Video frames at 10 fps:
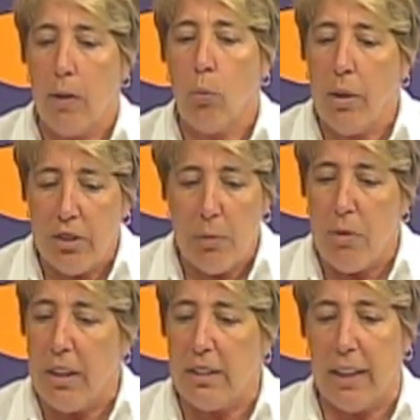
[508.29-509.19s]
what are some
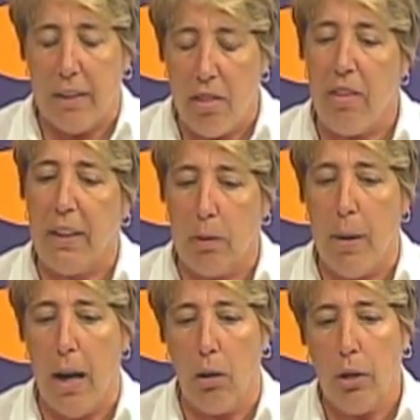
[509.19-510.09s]
things they can think
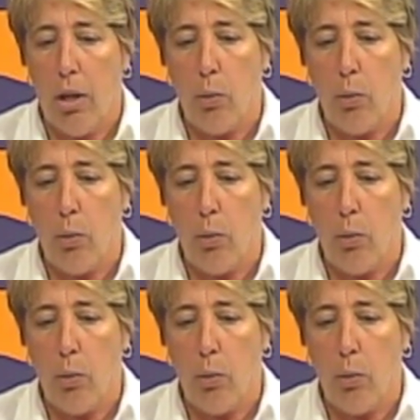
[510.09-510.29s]
about